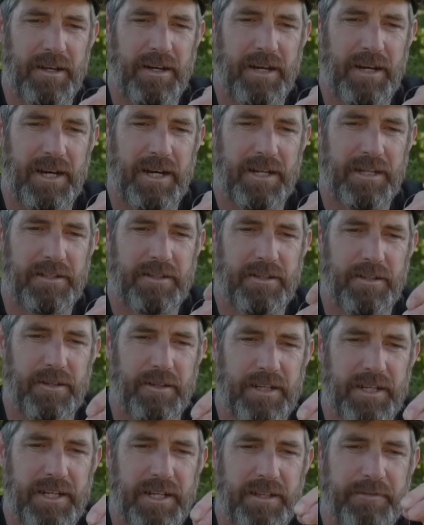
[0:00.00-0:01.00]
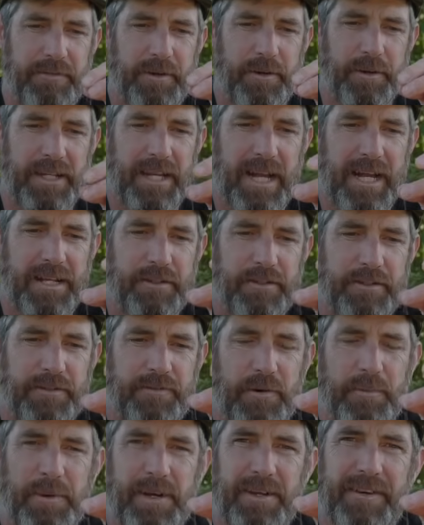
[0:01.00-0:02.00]
and hooking it through again just
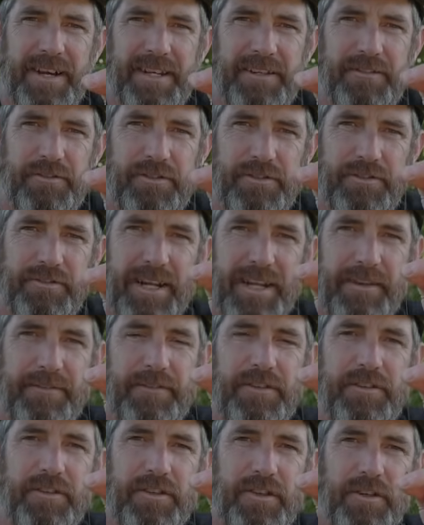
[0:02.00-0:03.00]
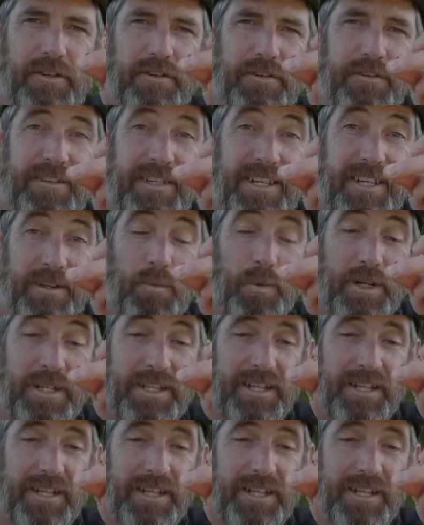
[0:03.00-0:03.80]
for a bit of extra strength and security when you're